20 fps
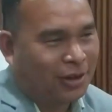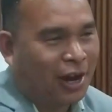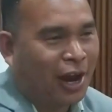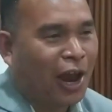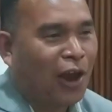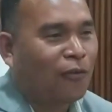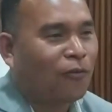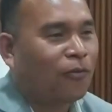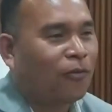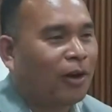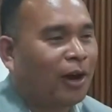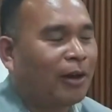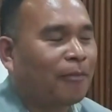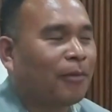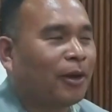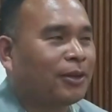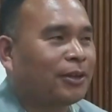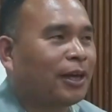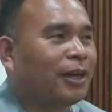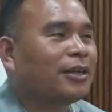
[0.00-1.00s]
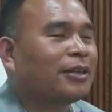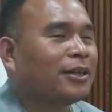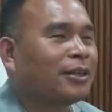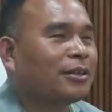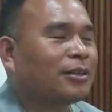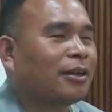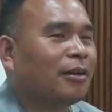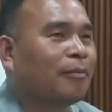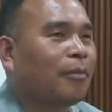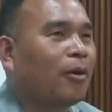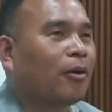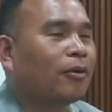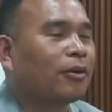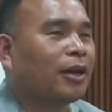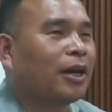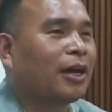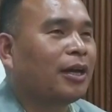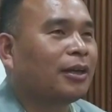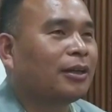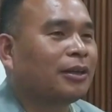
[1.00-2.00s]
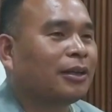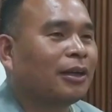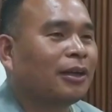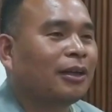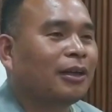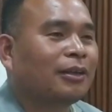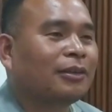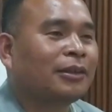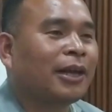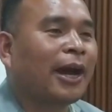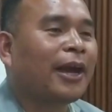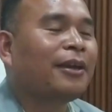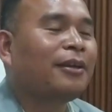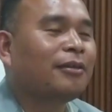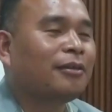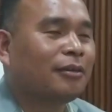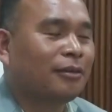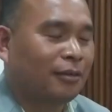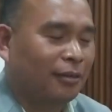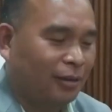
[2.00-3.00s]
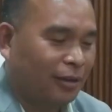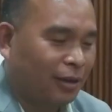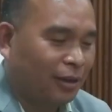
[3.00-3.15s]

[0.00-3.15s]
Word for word: I have I have attended about um, uh, nine,